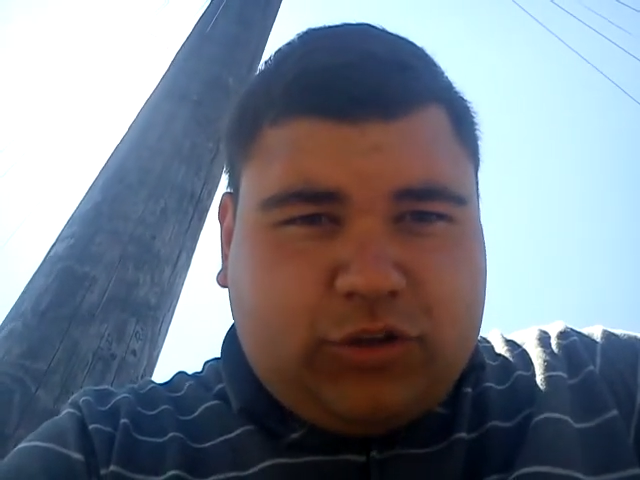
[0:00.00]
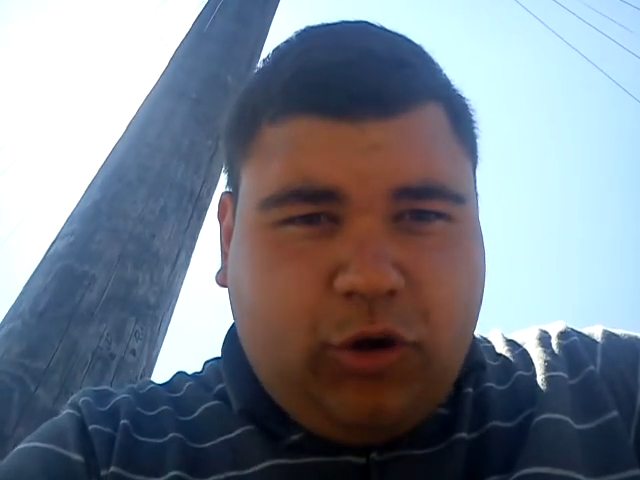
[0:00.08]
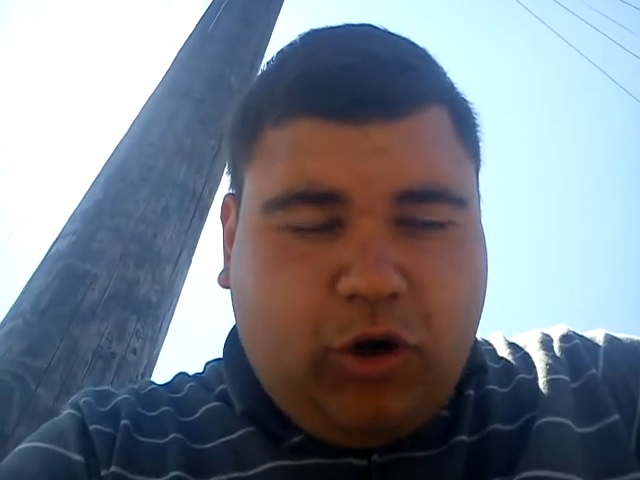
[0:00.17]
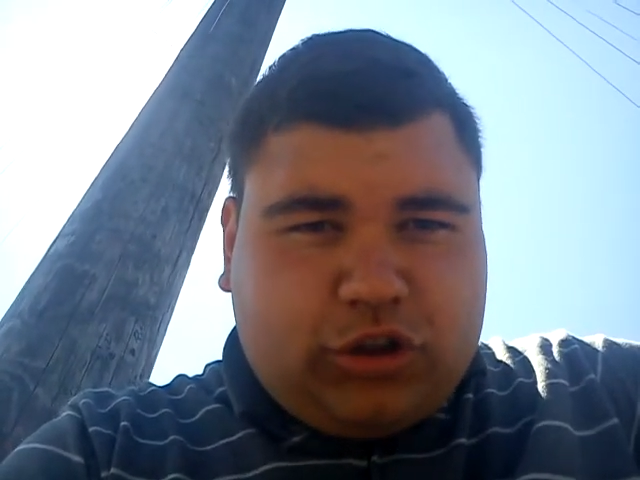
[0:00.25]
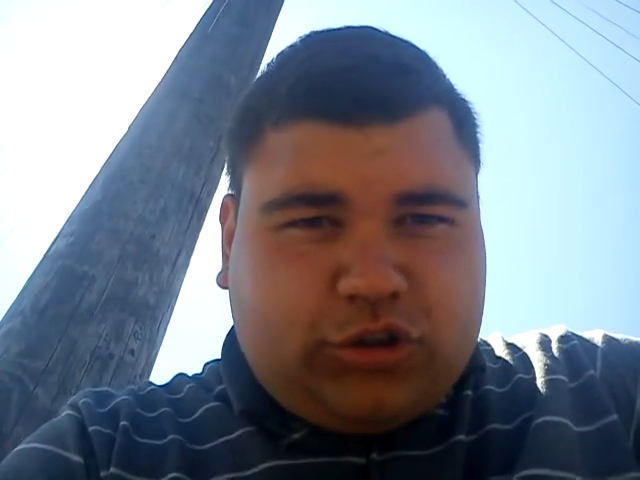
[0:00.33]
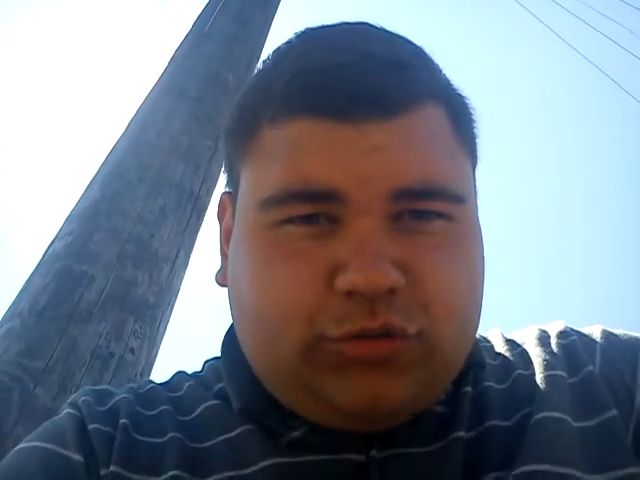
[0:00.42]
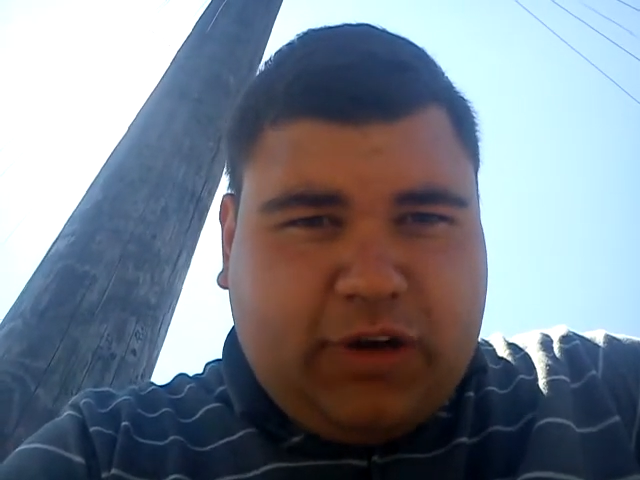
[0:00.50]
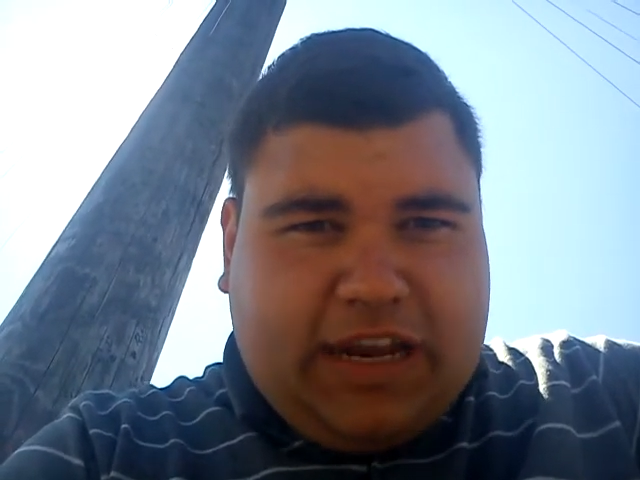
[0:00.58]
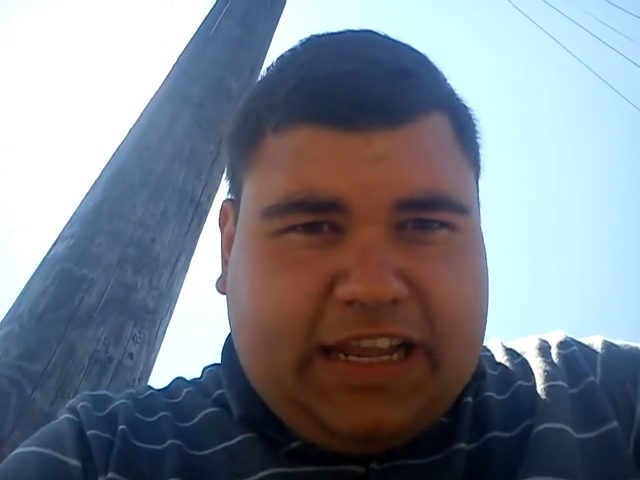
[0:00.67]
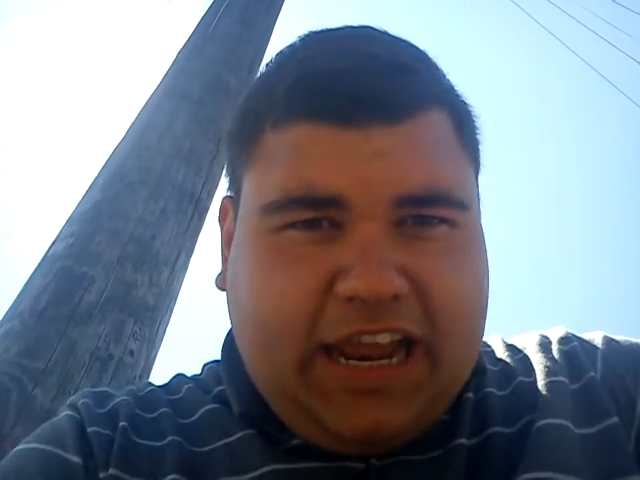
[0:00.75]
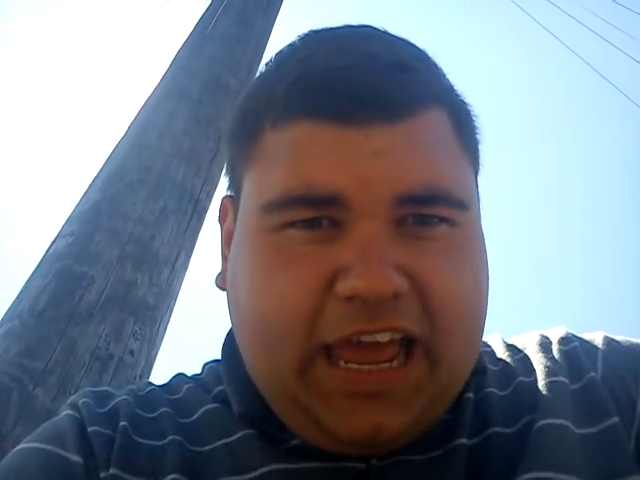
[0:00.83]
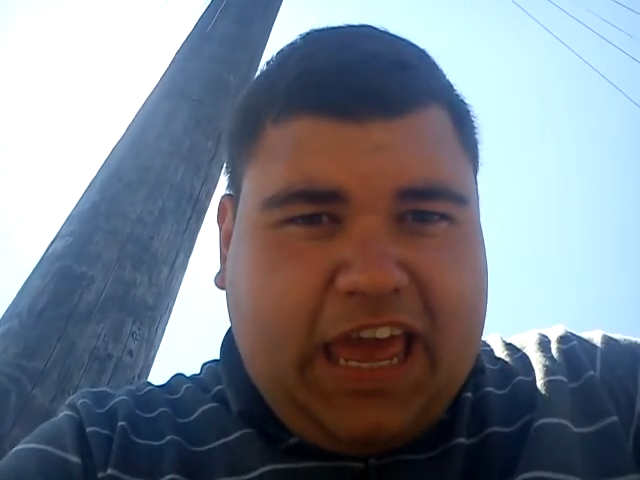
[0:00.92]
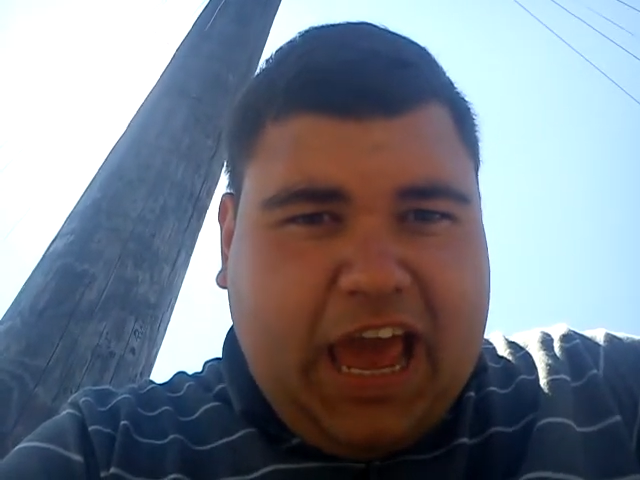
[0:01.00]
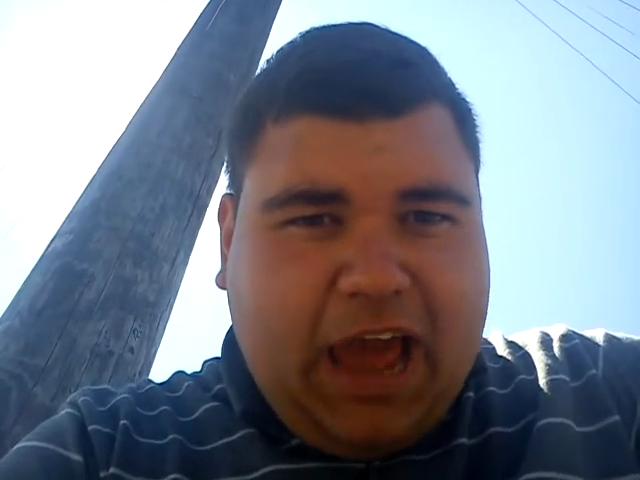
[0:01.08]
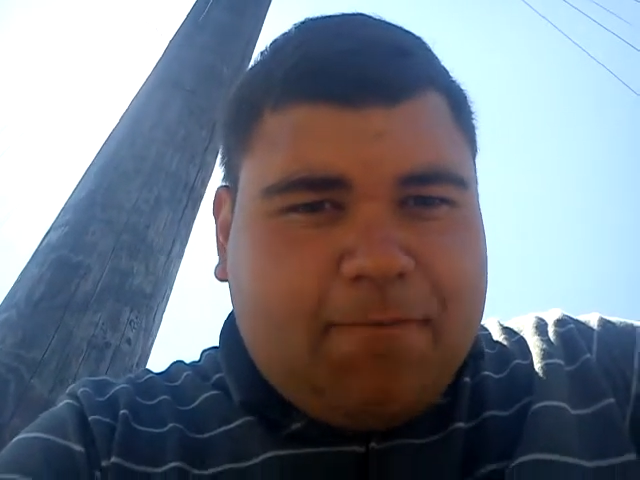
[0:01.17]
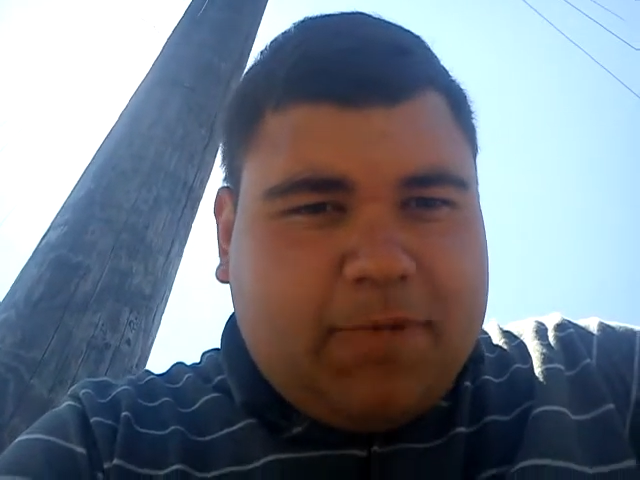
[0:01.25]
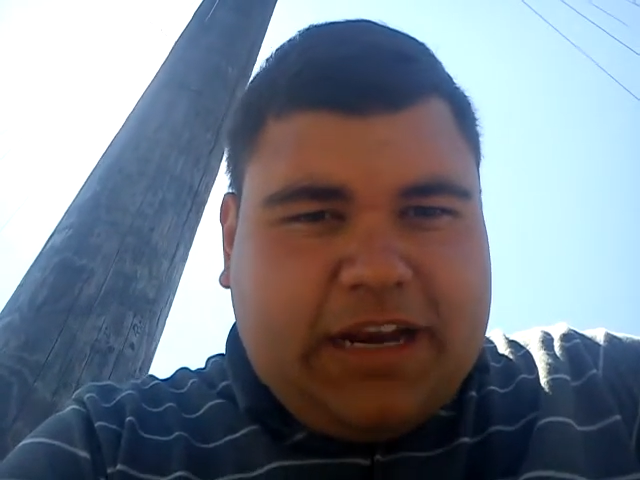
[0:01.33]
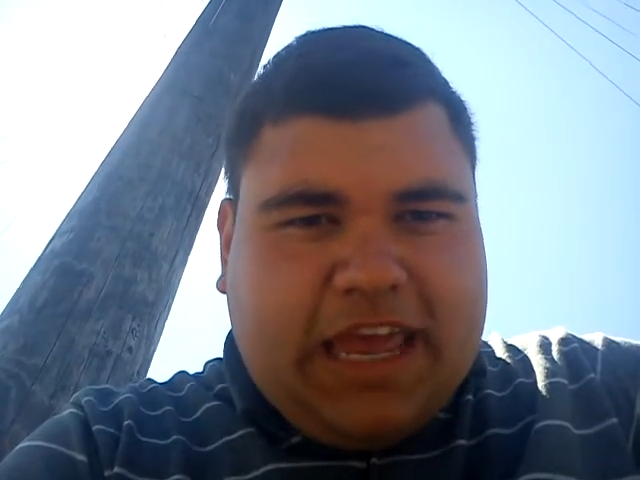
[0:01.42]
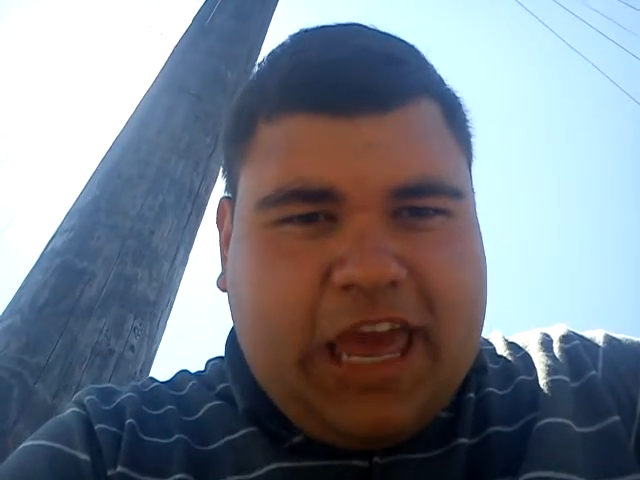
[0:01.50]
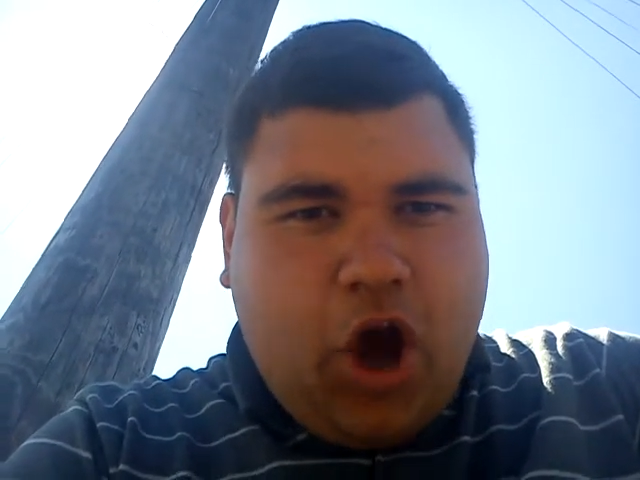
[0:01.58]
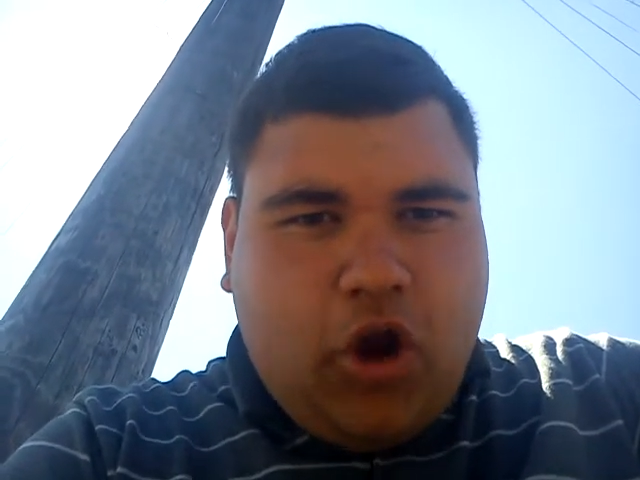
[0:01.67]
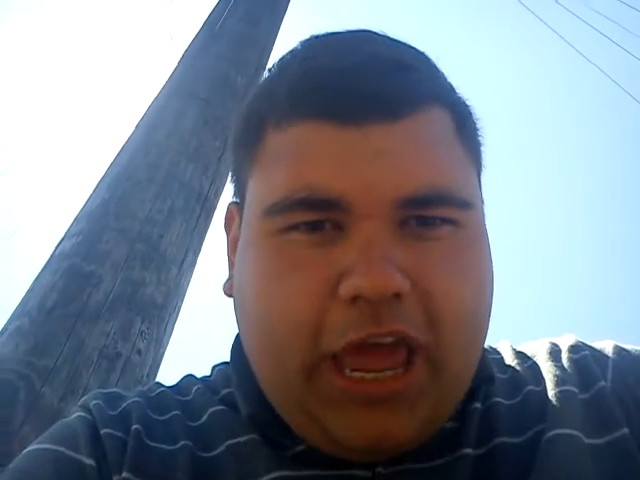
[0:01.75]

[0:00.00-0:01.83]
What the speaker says: torch relay happening